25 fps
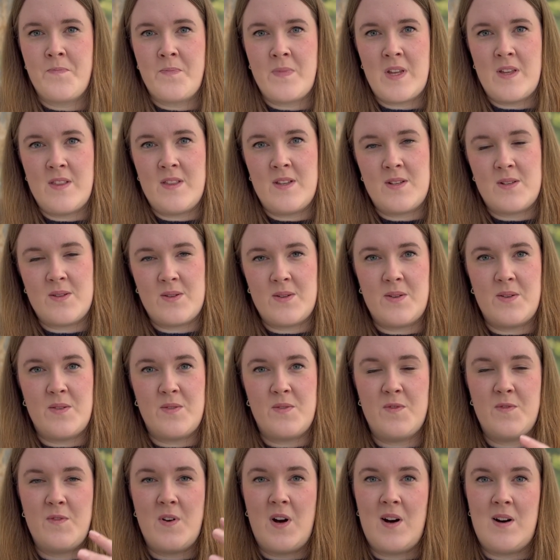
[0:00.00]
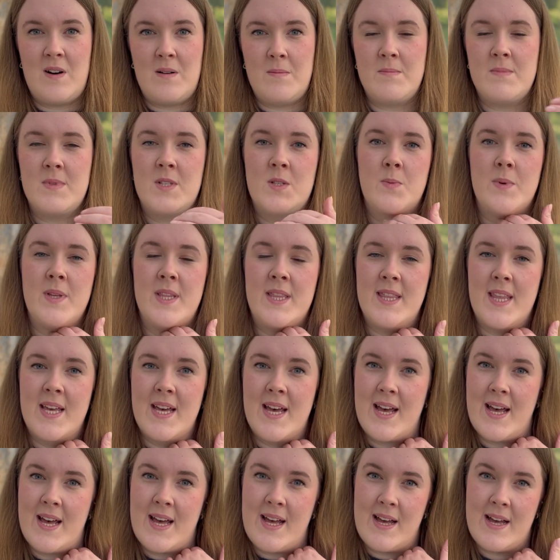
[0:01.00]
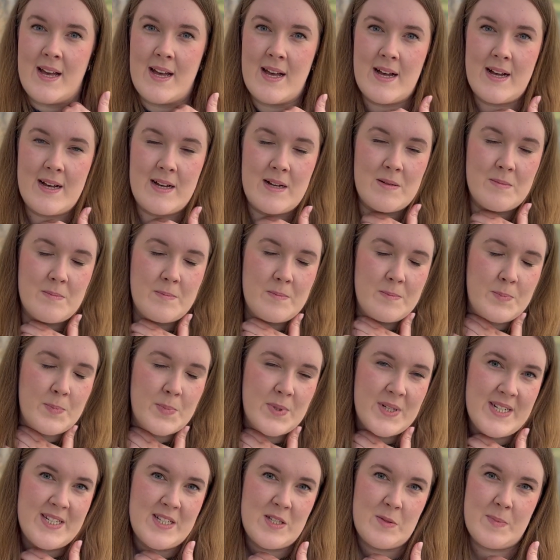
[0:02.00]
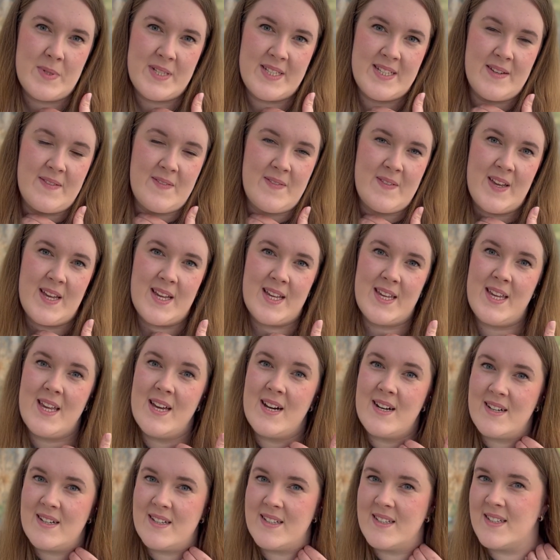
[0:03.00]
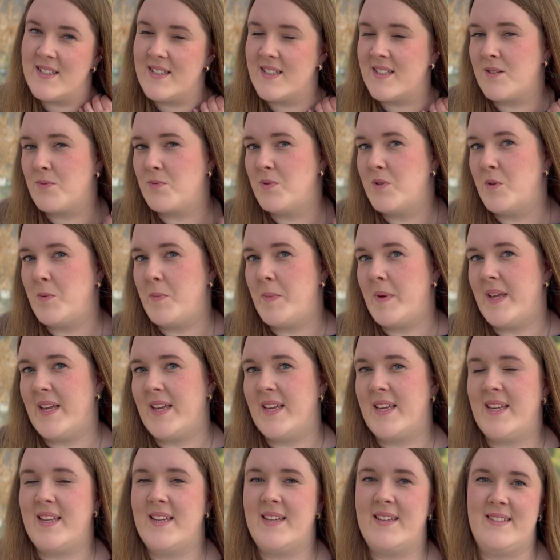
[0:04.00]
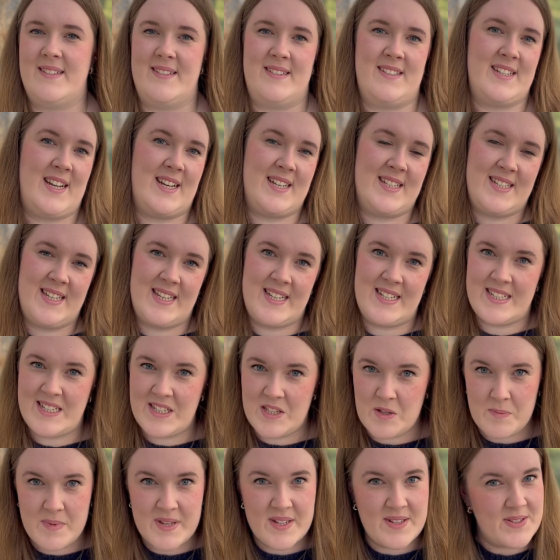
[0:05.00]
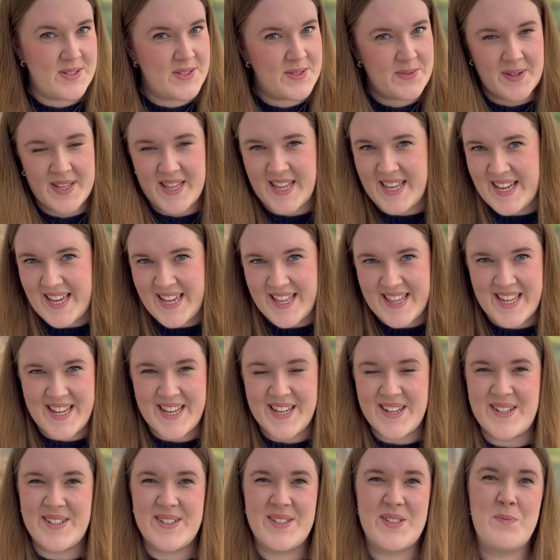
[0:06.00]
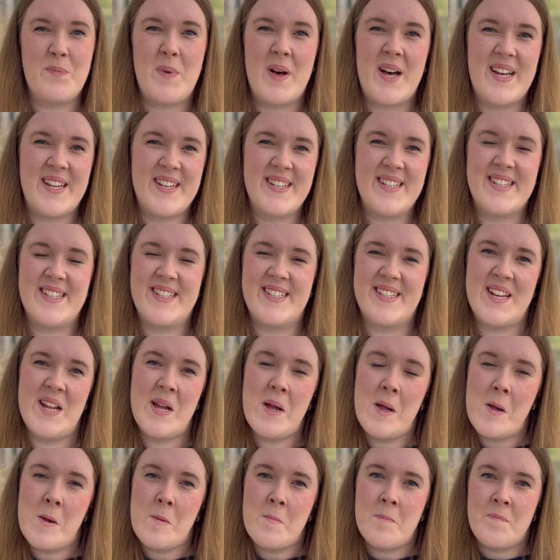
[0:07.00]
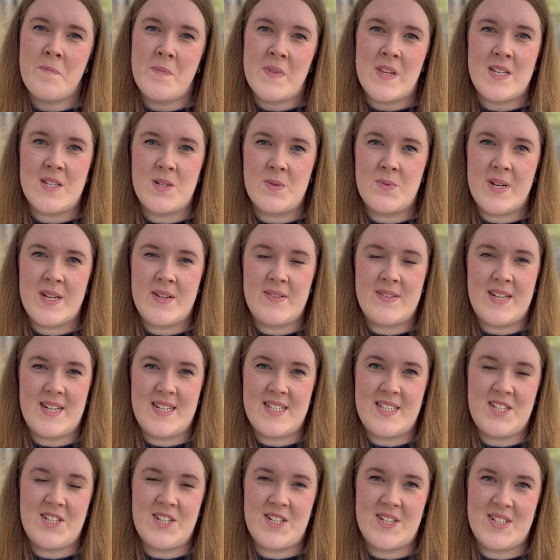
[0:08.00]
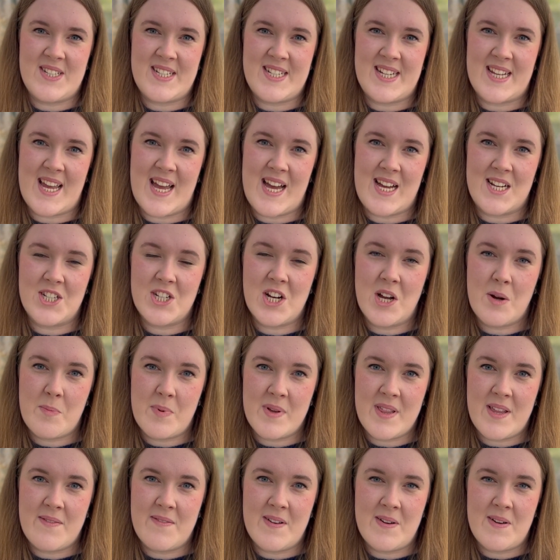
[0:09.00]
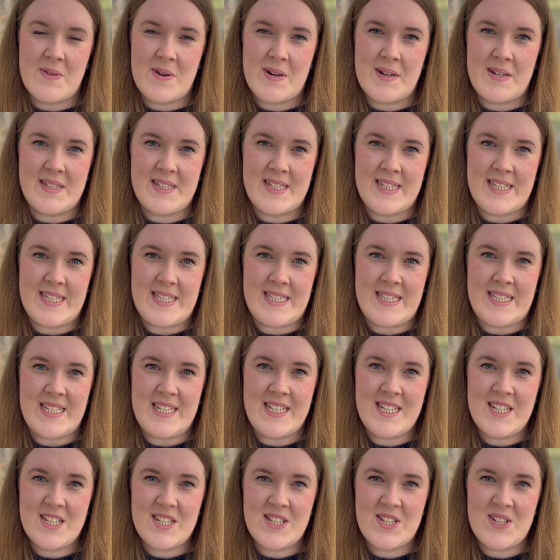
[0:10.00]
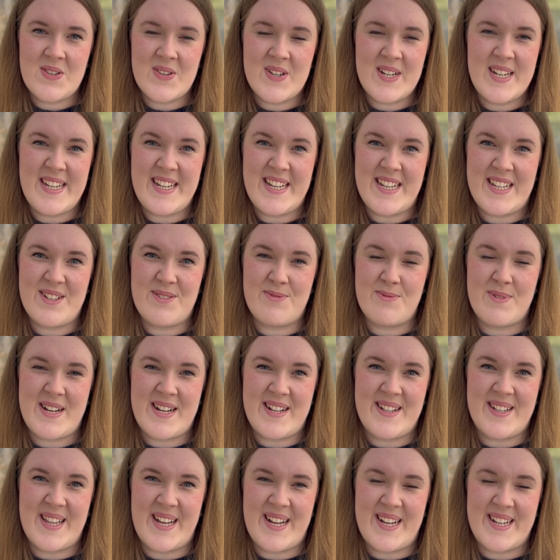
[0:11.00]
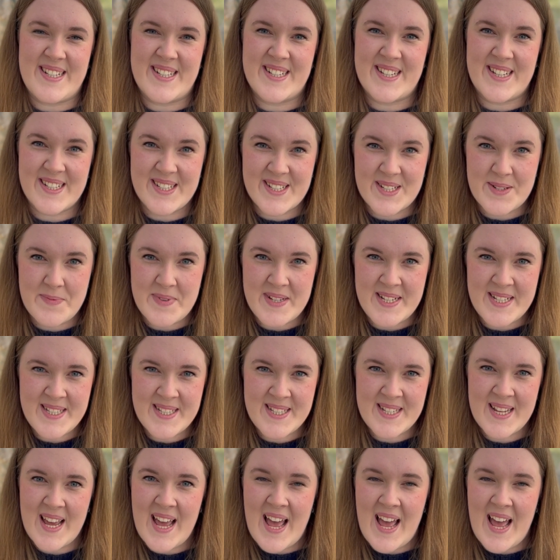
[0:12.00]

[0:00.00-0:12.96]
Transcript: the sort of farms with their breed specific yarns will be chatting to the mills where they get their yarn spun, and it's a real nice chance to catch up with everyone in the industry as well as customers.